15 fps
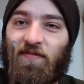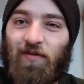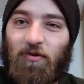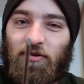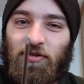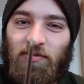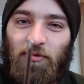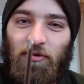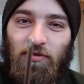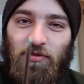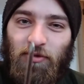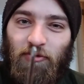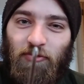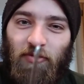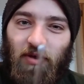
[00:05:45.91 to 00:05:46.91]
very small
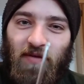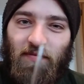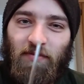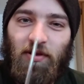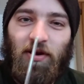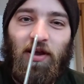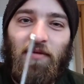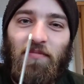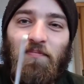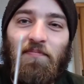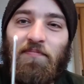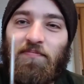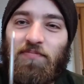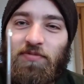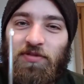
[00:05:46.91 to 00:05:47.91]
screwdriver that I am
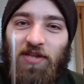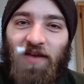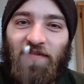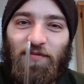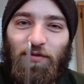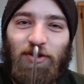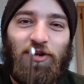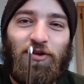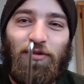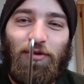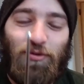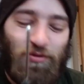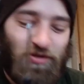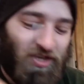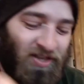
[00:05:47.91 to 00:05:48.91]
definitely going to
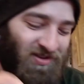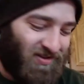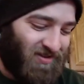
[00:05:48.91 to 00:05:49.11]
lose.